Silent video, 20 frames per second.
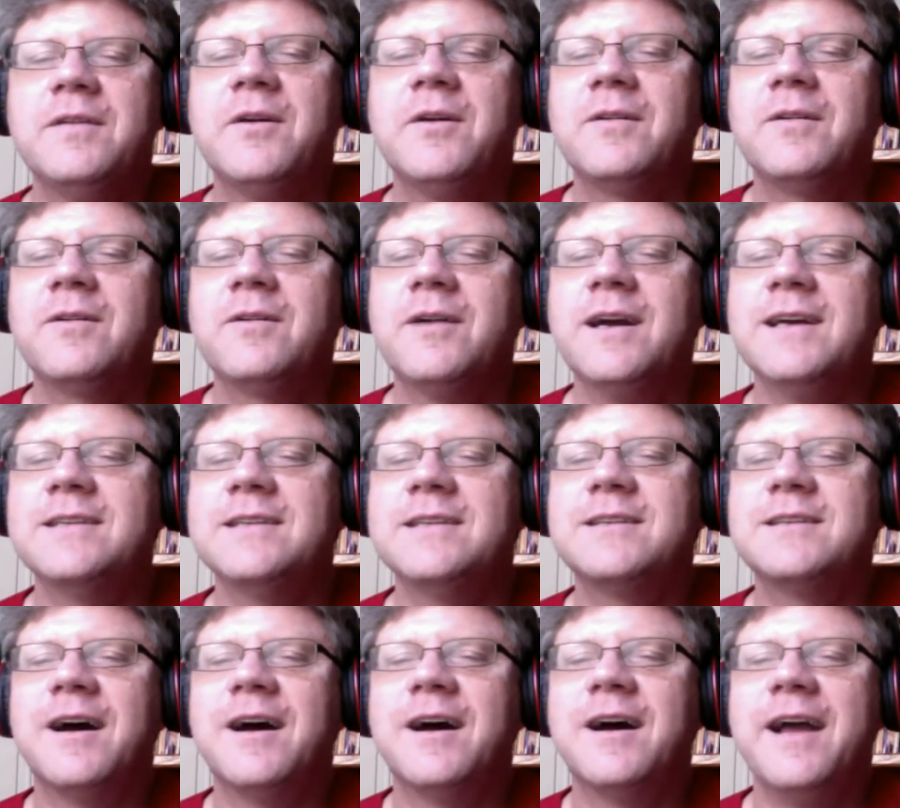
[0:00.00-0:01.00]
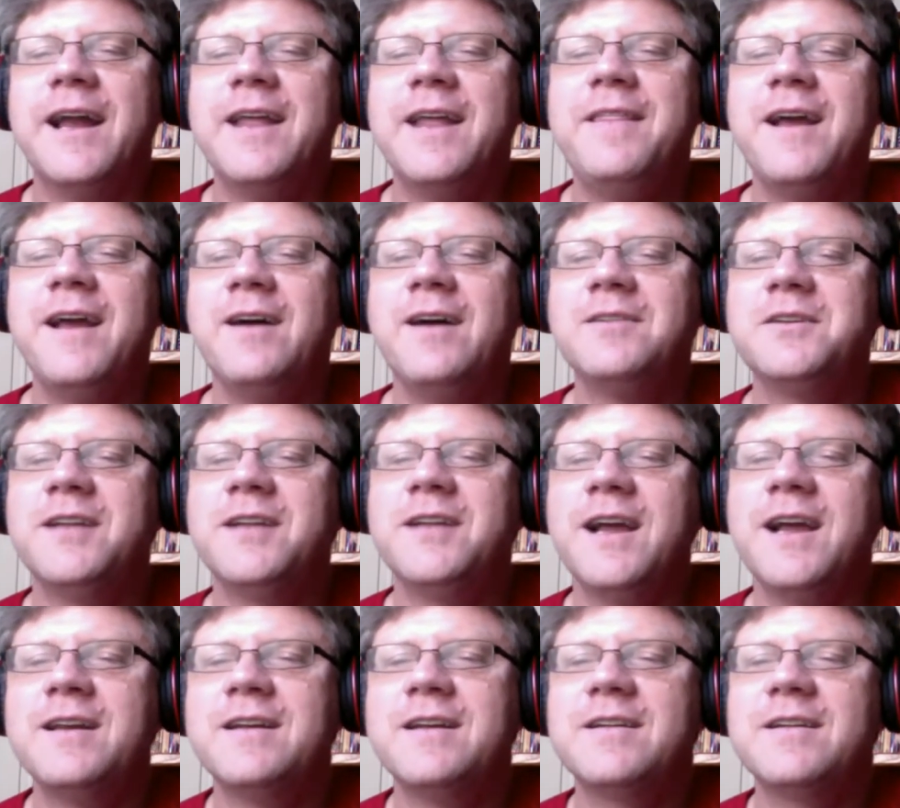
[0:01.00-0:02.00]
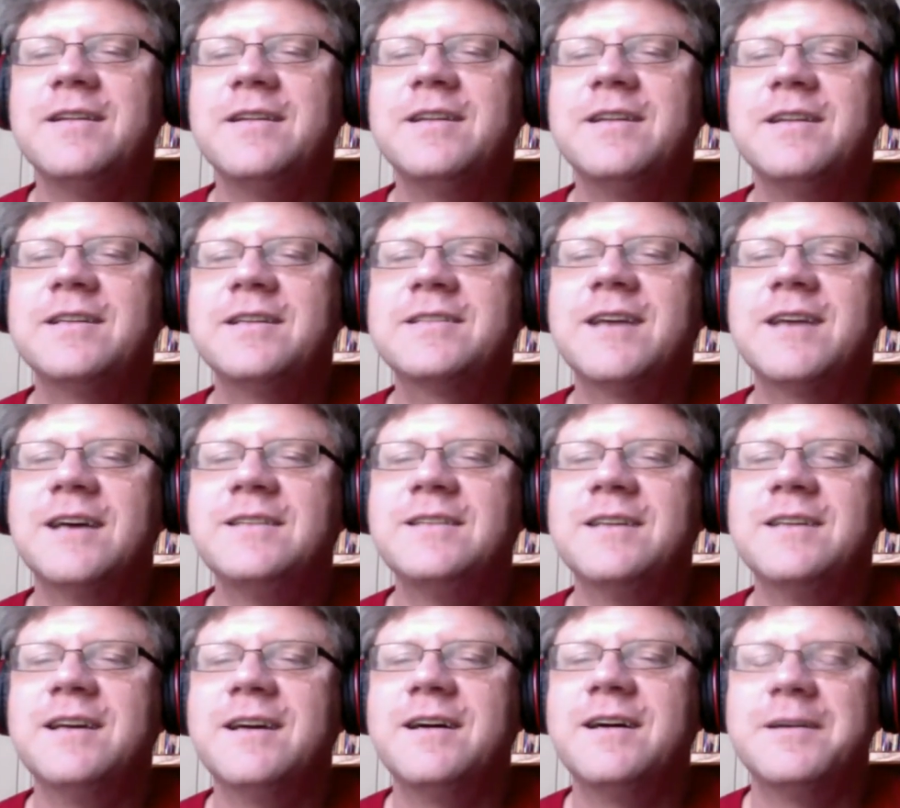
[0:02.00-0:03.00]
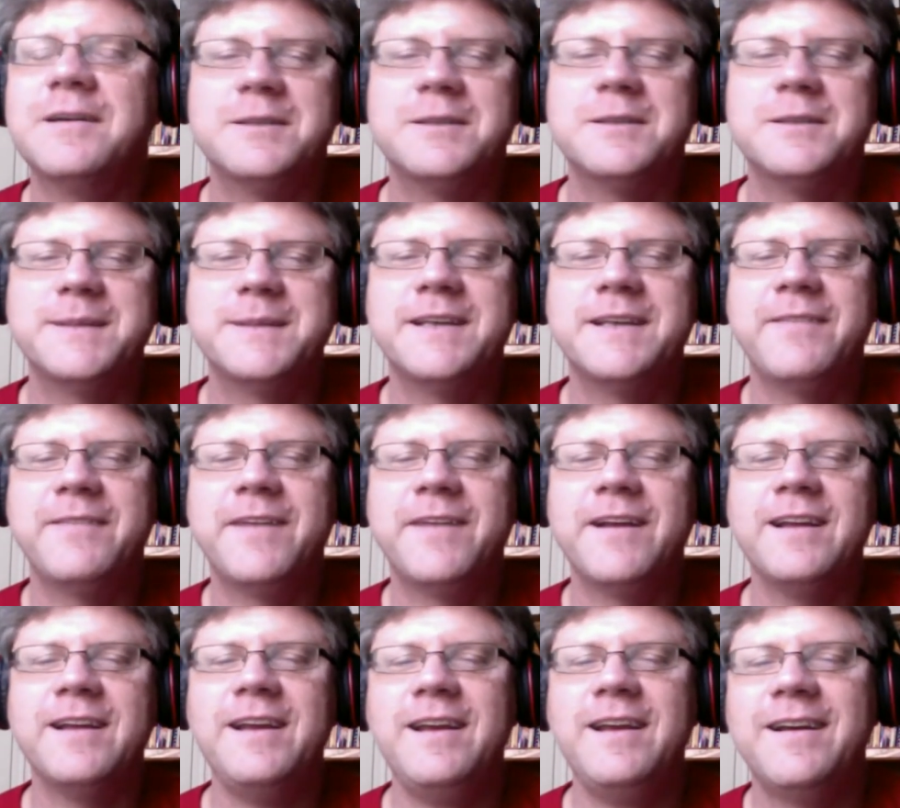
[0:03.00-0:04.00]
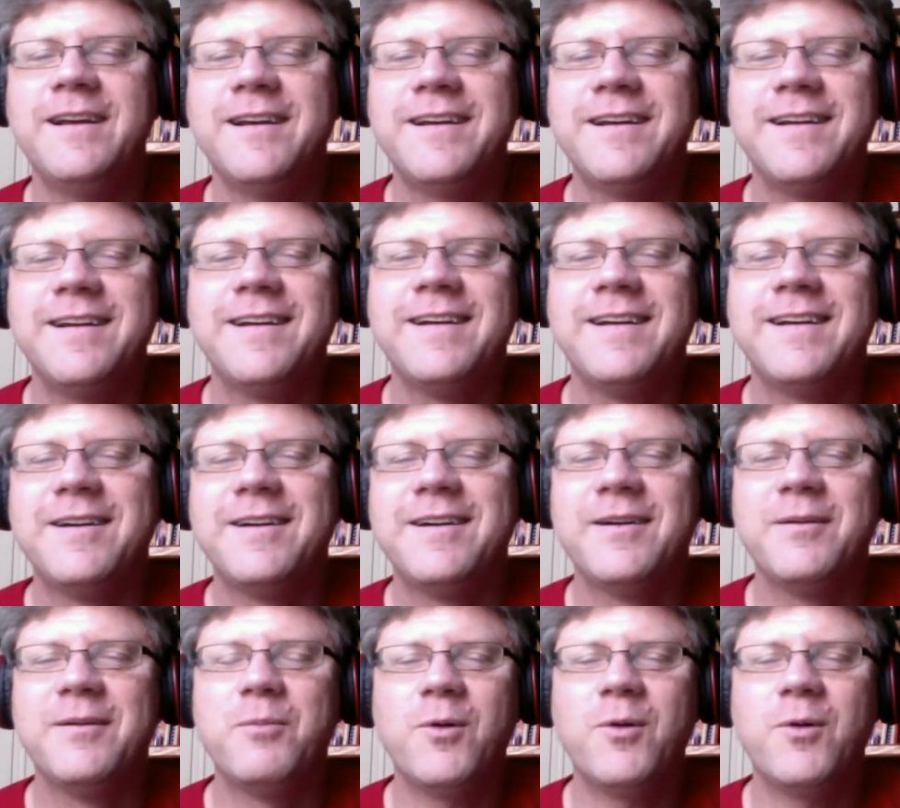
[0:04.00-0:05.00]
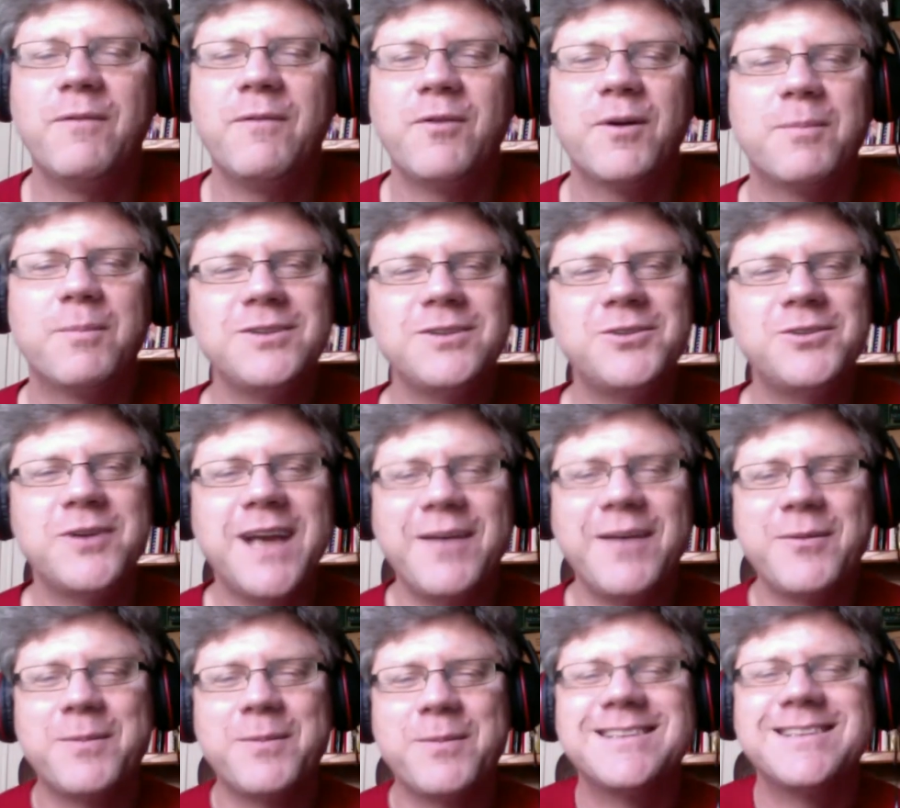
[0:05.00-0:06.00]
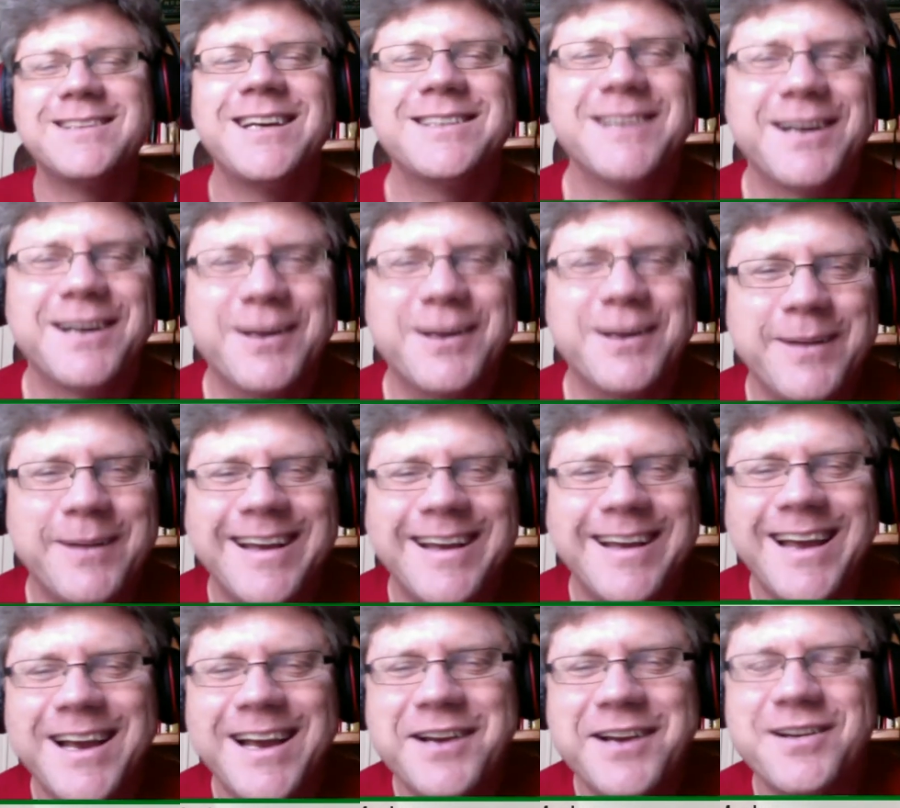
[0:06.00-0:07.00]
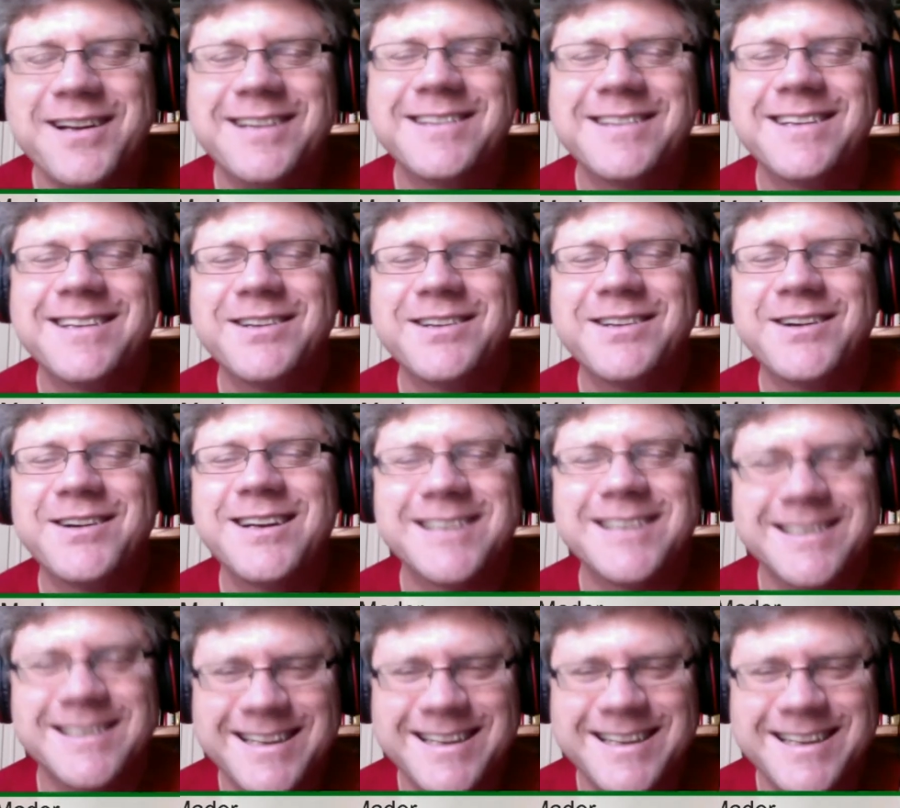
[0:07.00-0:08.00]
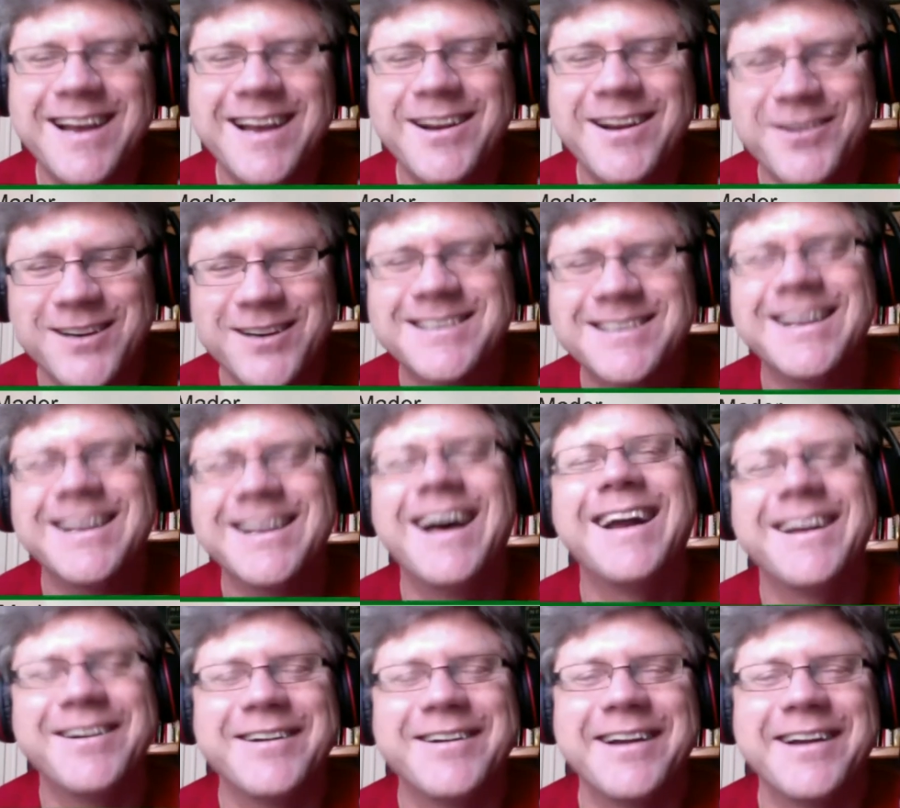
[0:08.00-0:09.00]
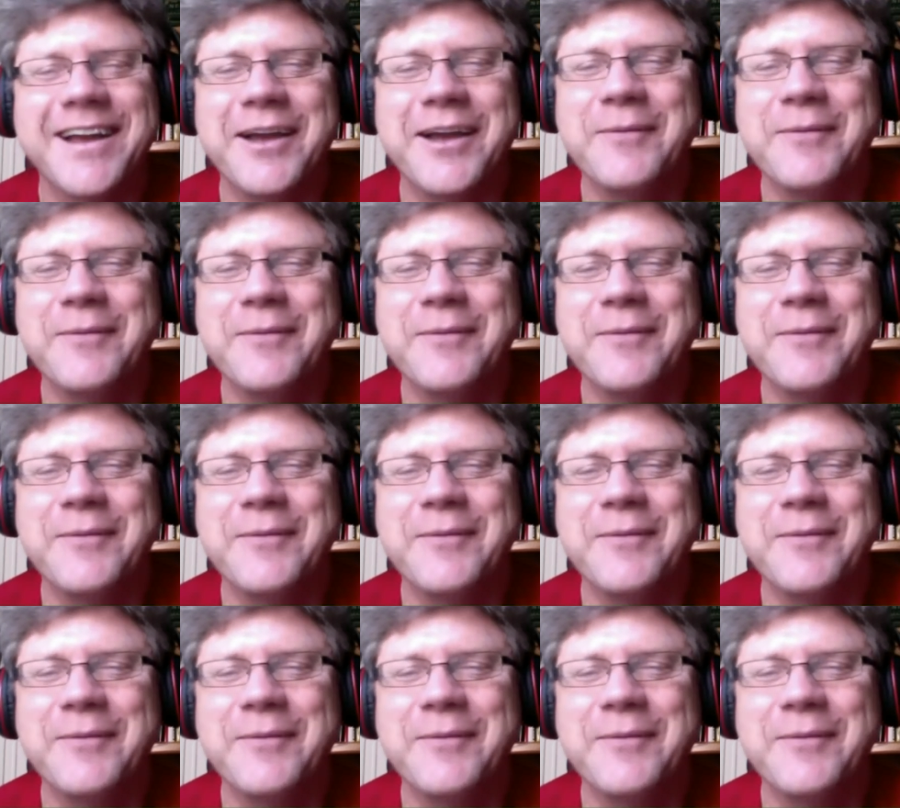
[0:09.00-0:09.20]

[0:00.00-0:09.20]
Chris, anything else you'd like to discuss specifically? Boy, for a person who gave a presentation on communication, it's interesting seeing Chris and not hearing him.